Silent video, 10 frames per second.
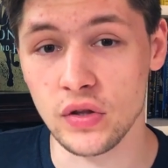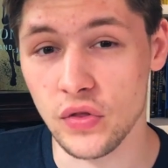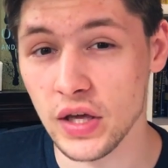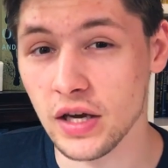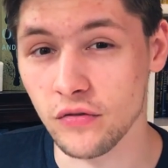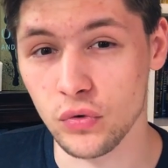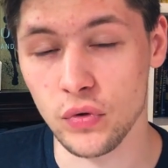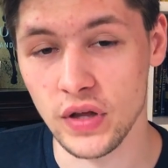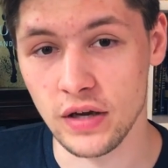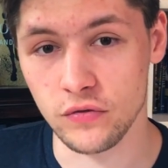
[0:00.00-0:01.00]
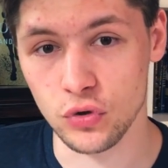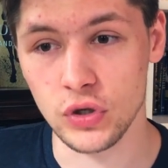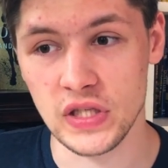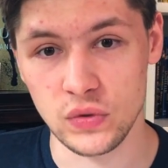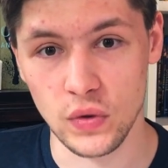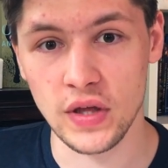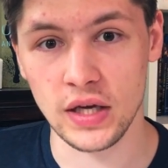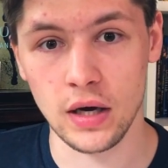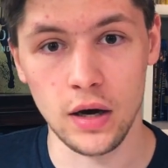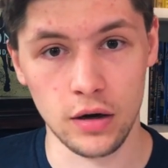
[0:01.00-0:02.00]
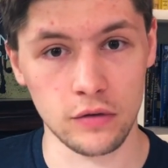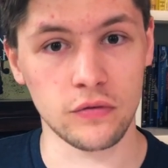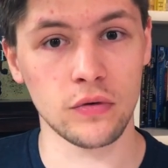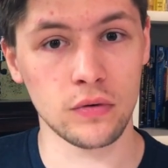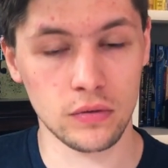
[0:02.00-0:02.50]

think of when we think of Druids, is we think of